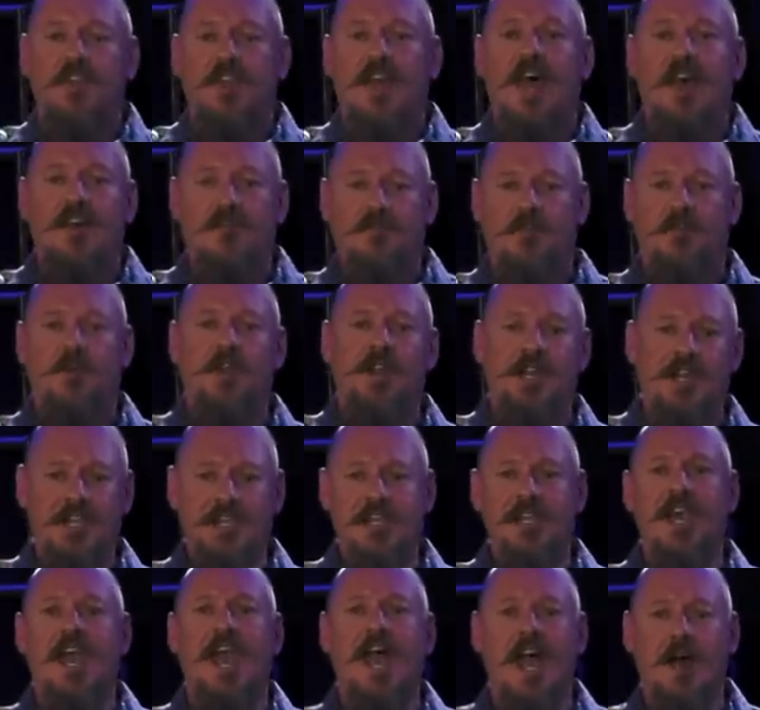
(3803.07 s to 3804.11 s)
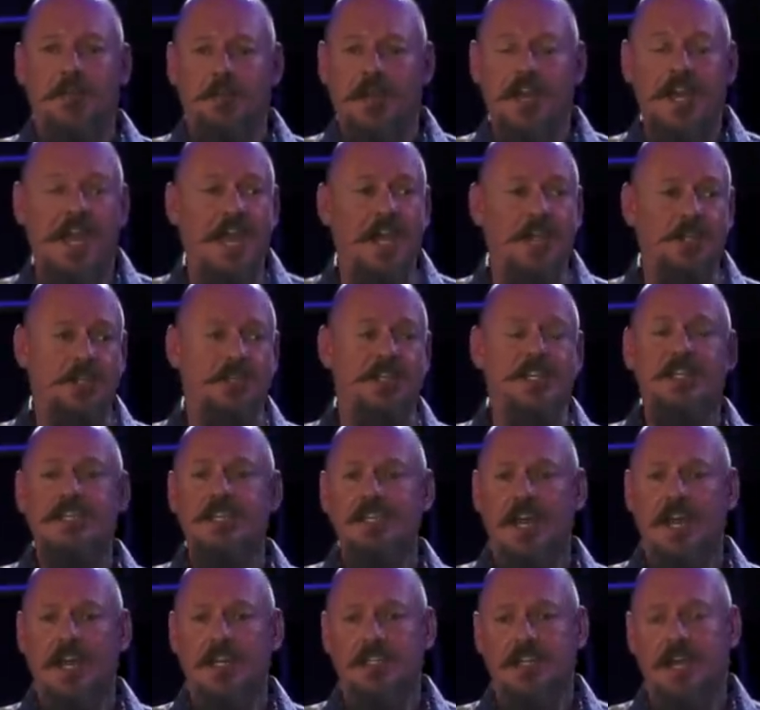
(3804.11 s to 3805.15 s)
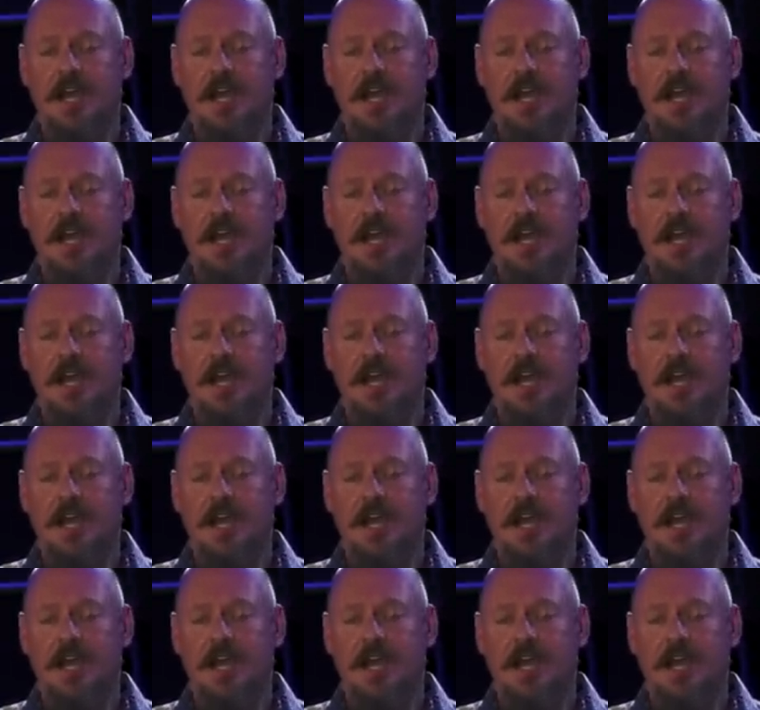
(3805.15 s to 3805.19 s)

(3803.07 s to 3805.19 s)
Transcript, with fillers: that void and gap and actually does.